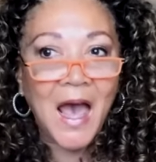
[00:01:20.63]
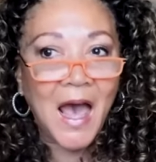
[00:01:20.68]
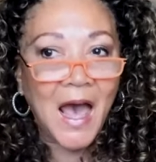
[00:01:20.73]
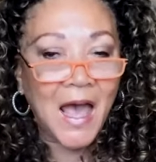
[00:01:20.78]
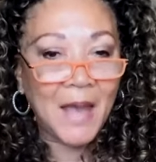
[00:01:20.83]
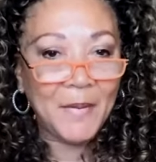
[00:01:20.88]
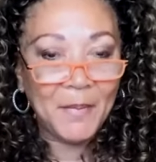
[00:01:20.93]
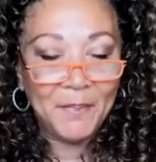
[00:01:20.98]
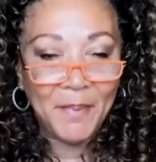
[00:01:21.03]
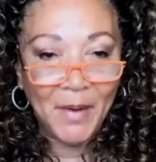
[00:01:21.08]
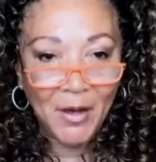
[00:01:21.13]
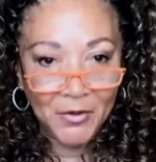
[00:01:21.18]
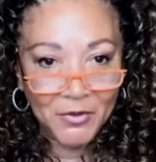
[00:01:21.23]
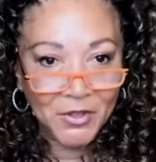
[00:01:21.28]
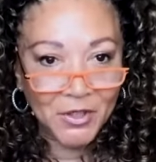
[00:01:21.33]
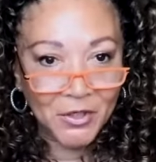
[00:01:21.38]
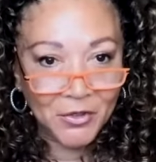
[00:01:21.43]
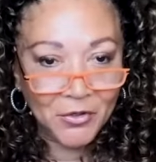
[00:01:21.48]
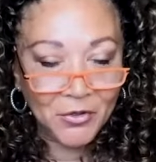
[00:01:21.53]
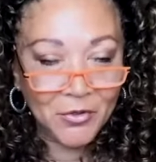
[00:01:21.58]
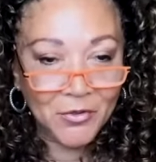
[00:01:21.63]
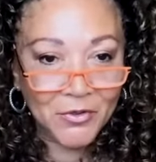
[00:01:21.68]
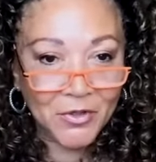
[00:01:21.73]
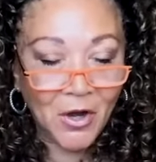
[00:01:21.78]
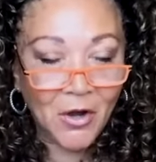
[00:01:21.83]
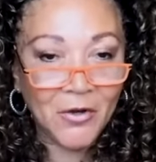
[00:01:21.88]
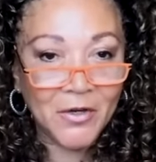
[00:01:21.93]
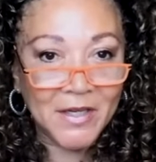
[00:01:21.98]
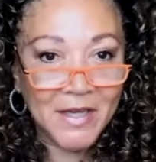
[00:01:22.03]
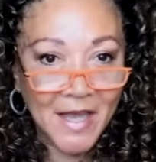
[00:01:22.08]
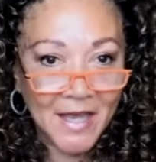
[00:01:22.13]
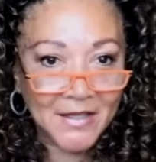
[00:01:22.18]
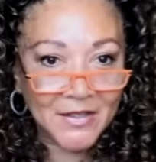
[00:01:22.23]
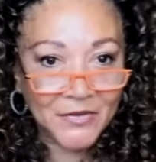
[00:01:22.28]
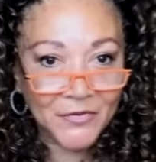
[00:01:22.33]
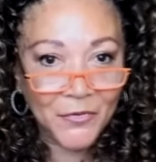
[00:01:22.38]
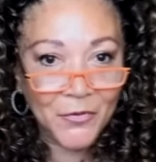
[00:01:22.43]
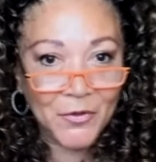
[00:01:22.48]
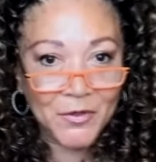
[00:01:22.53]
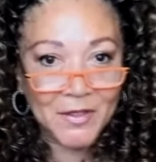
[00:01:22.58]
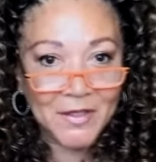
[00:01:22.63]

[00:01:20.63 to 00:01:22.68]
I'm about to introduce our guest for